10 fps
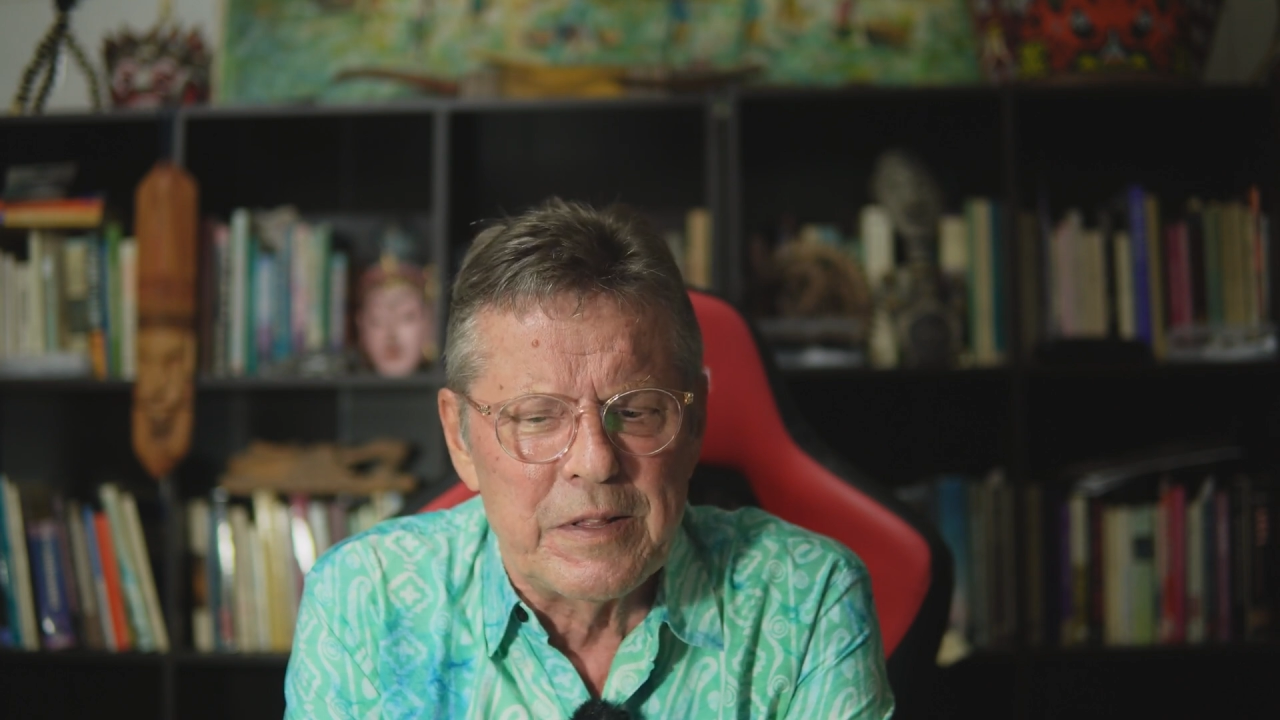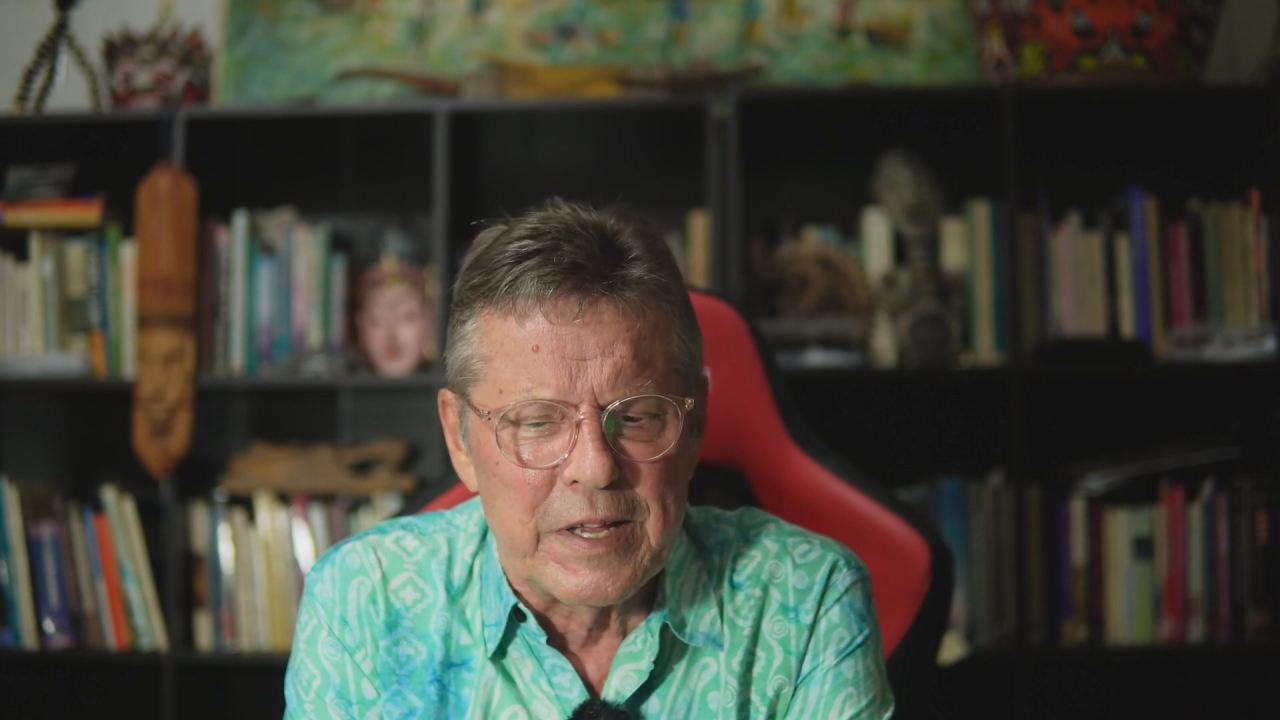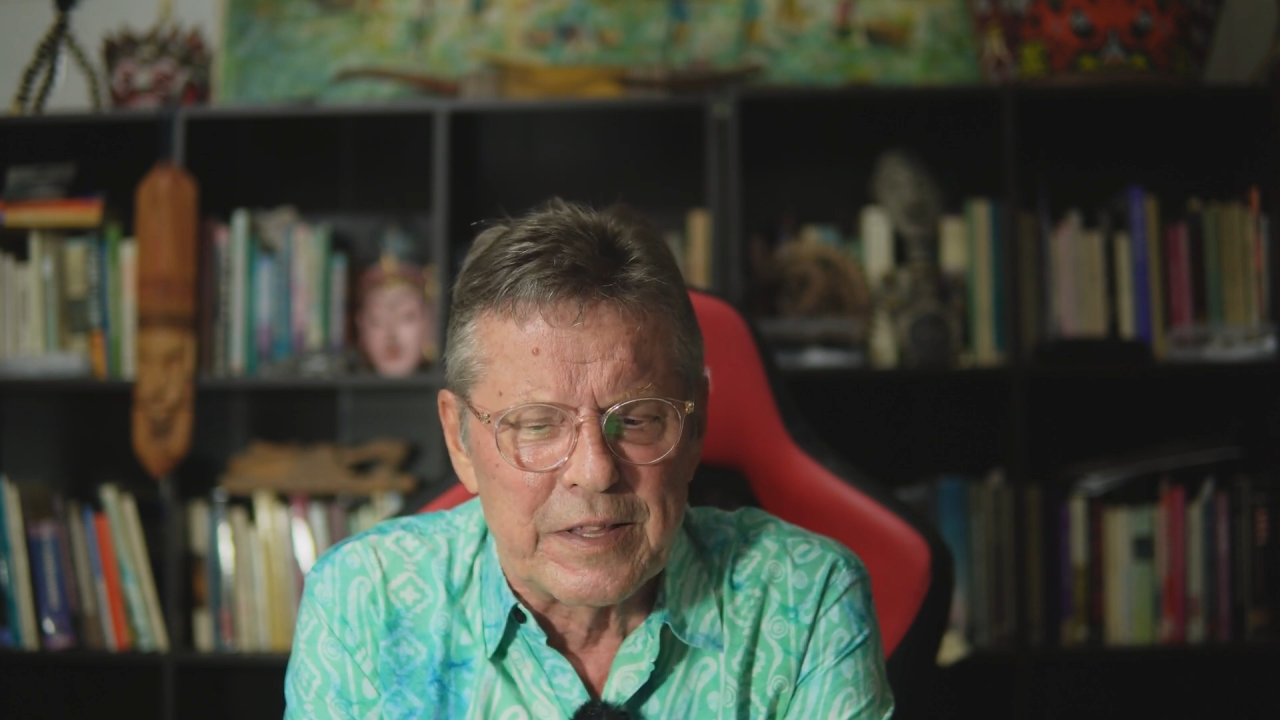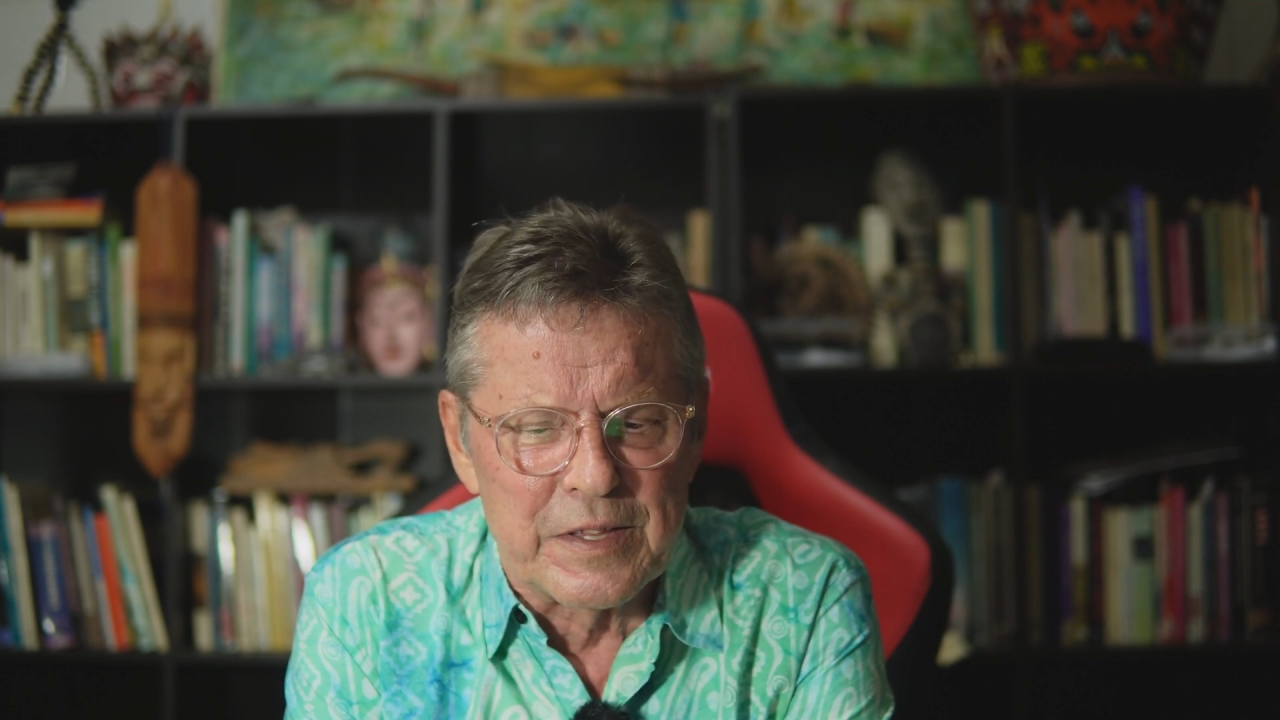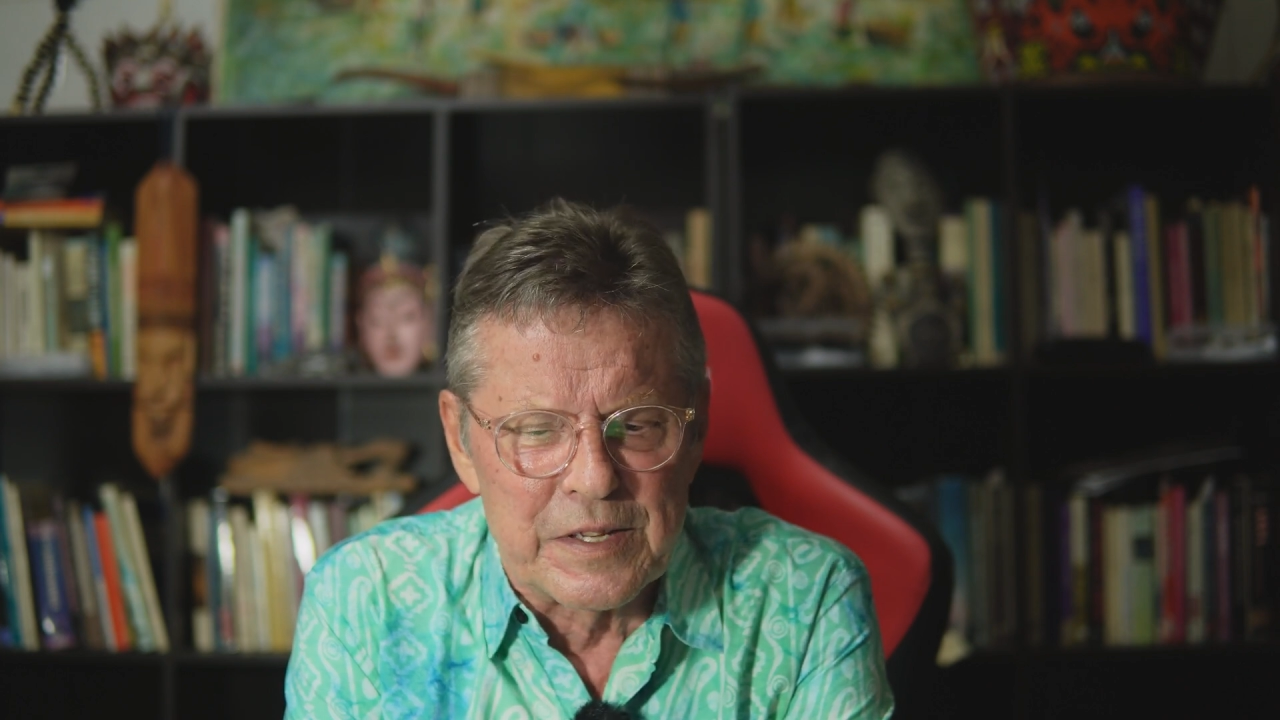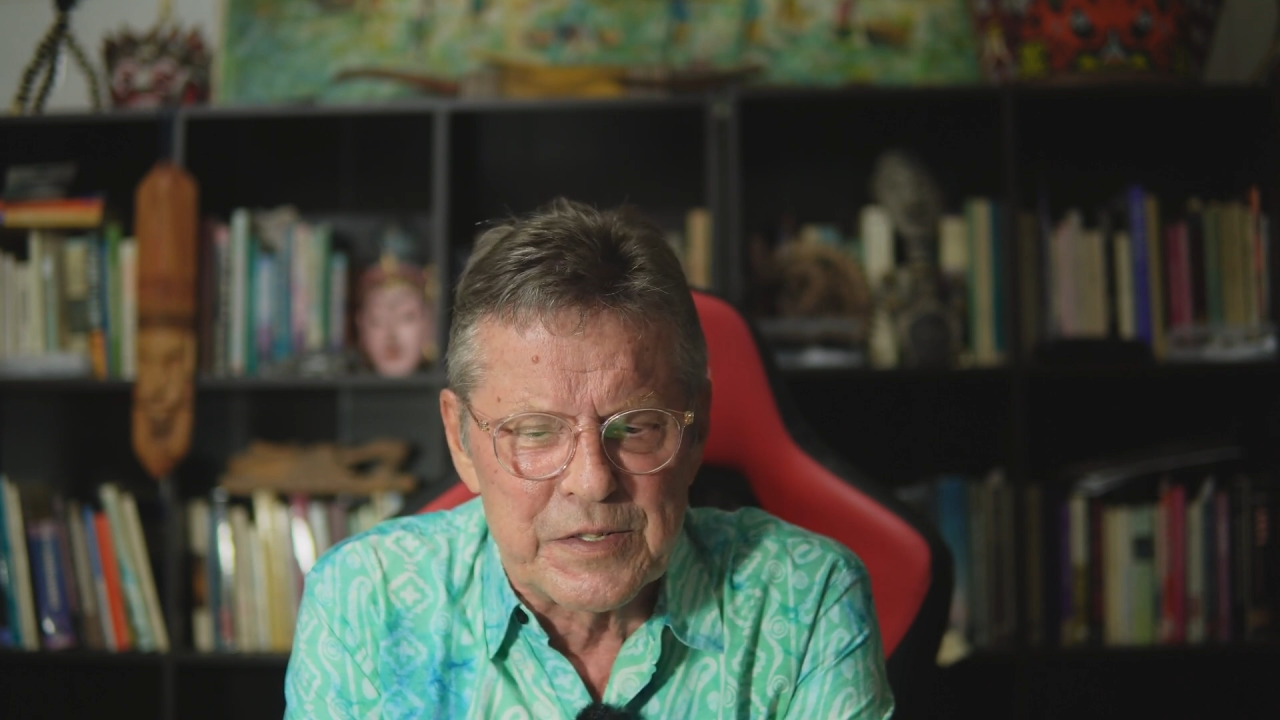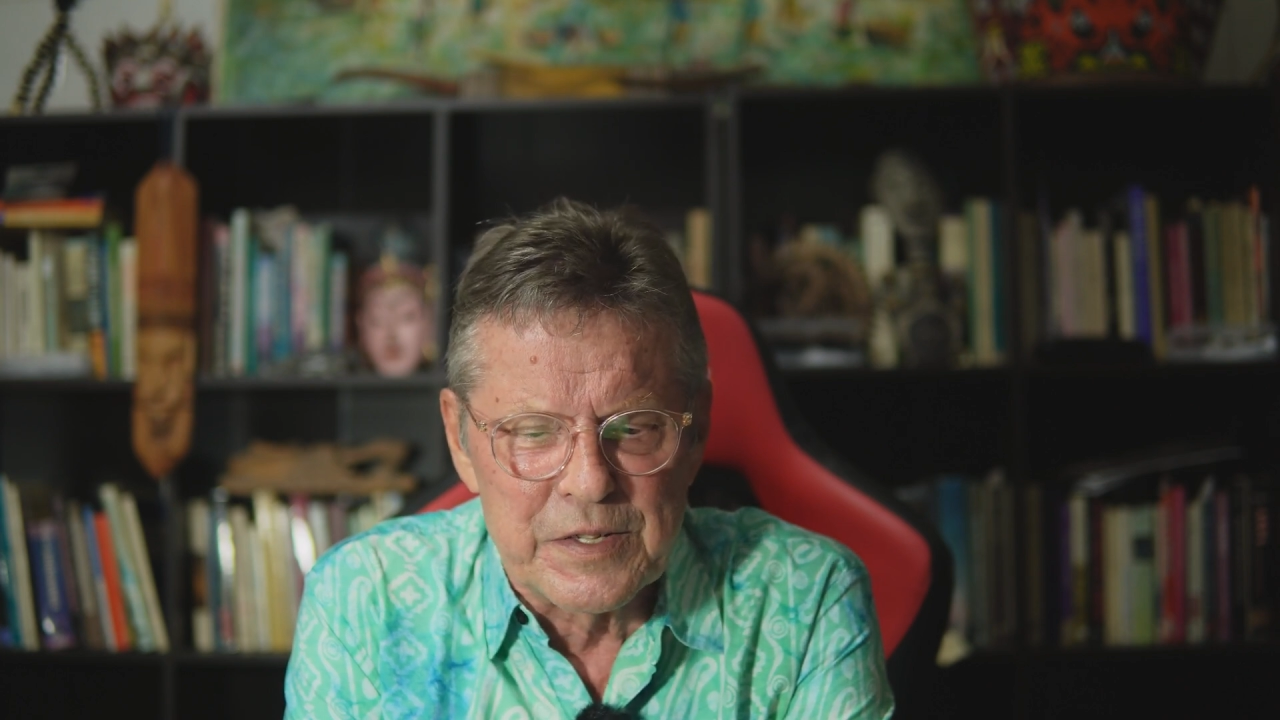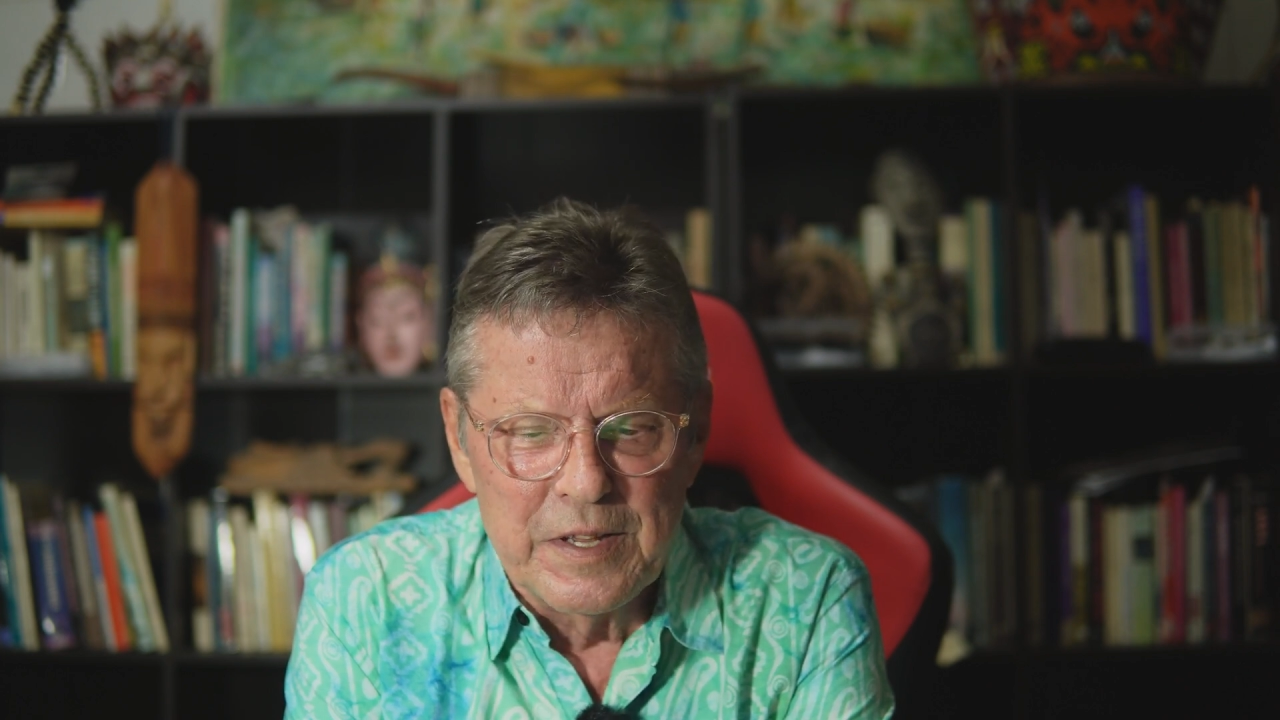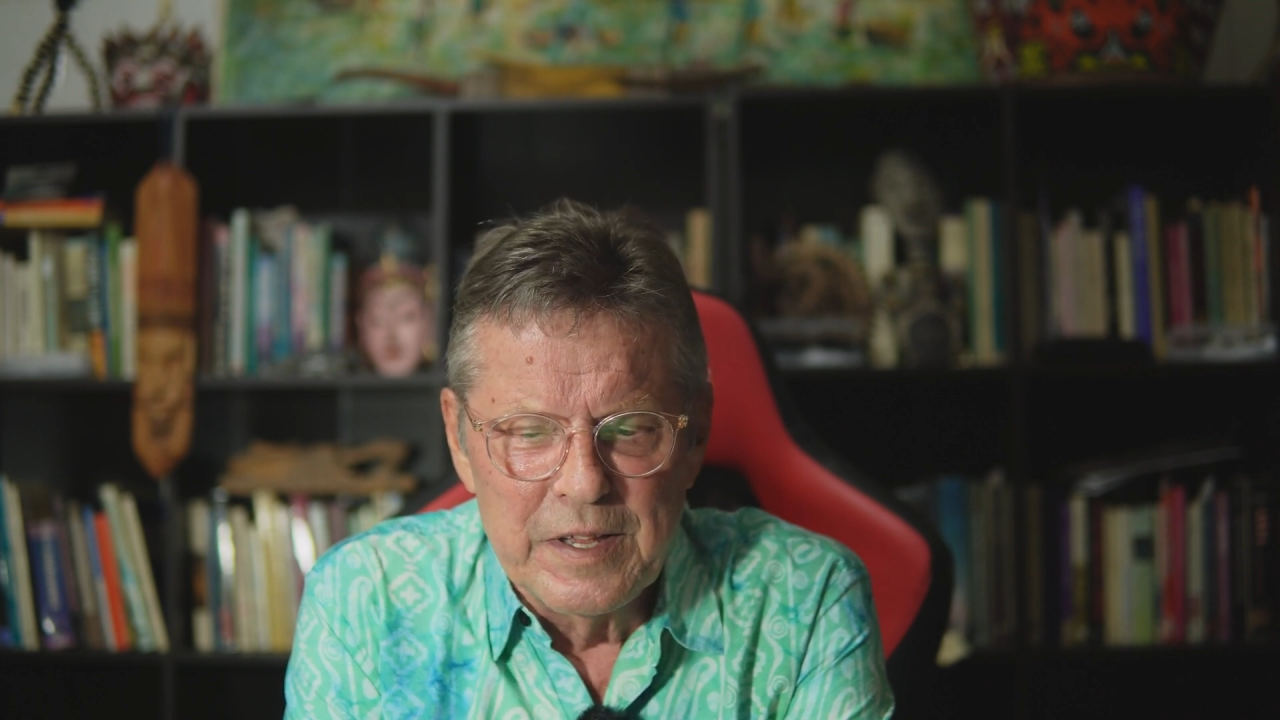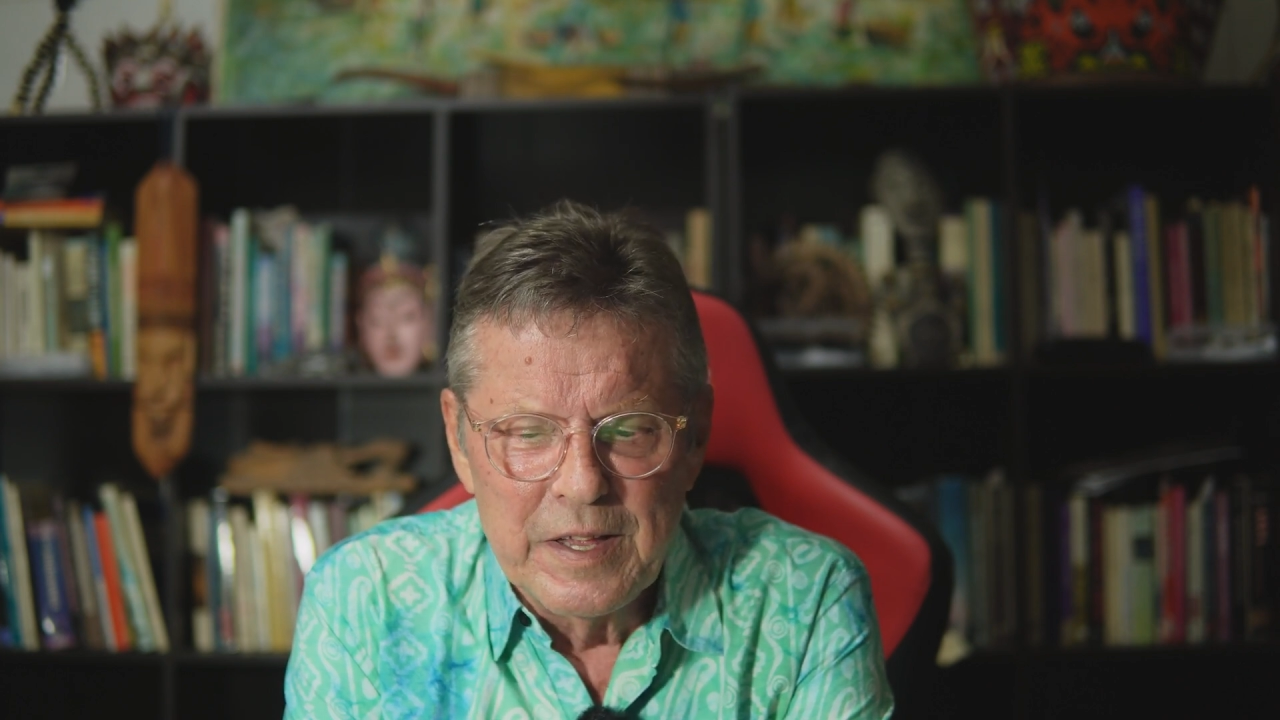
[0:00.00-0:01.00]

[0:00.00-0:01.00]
like this."